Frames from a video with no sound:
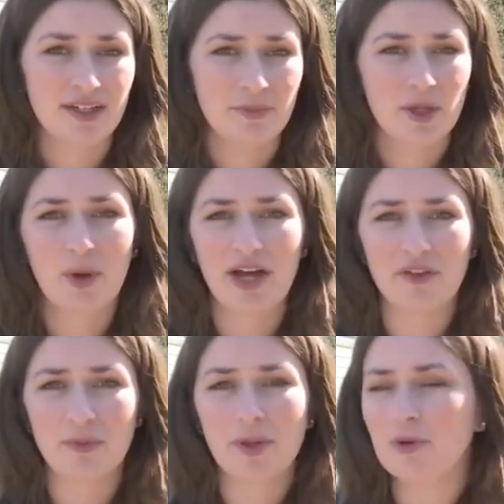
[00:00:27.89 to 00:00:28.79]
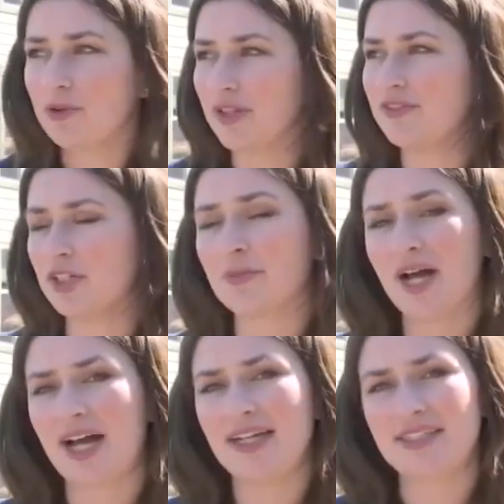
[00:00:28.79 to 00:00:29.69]
Meanwhile, the people who live
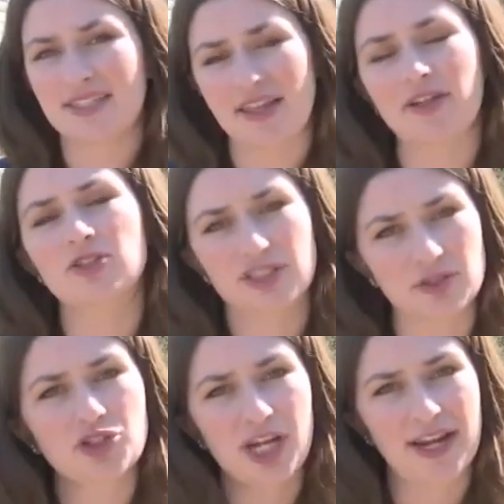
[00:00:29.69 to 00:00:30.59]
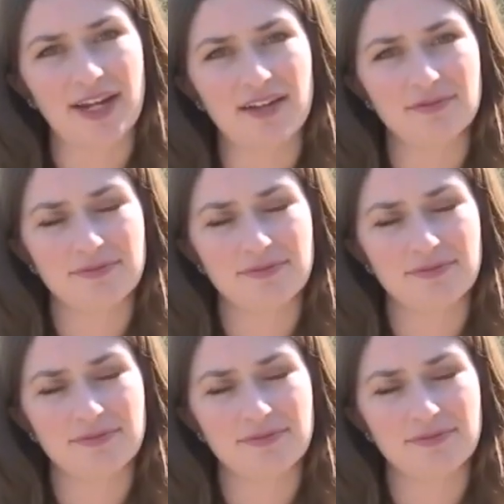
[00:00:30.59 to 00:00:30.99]
nearby say they're still shaken.